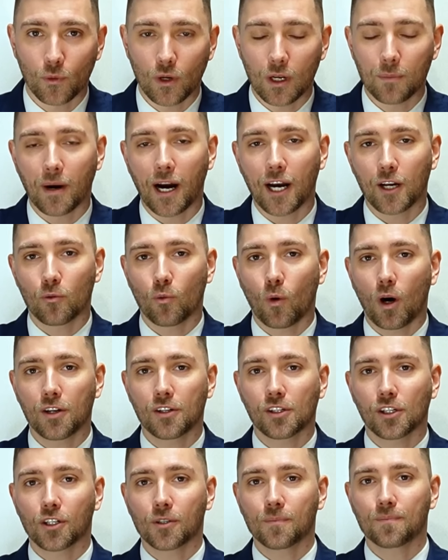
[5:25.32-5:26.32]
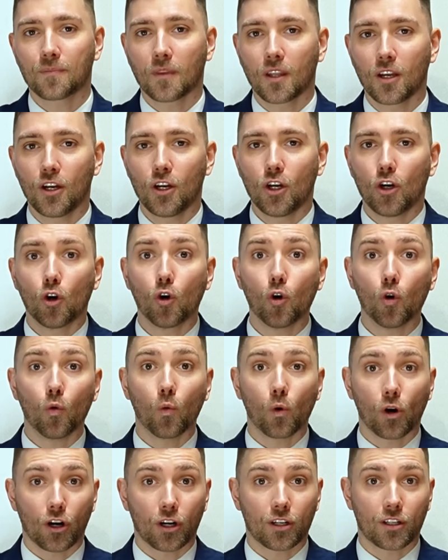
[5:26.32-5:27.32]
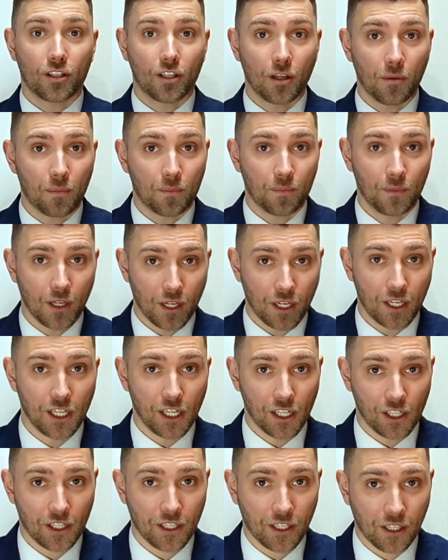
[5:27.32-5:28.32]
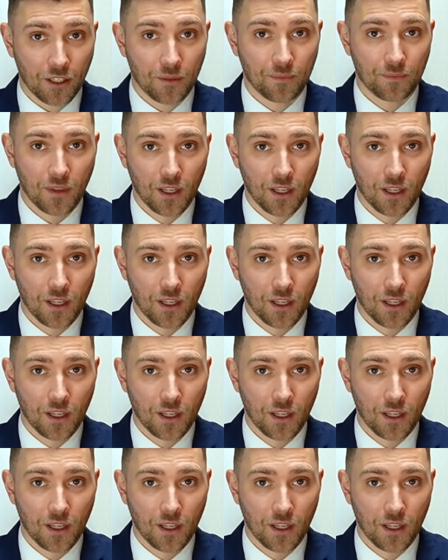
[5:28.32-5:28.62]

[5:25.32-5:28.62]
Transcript: we might wonder, who worked the healing?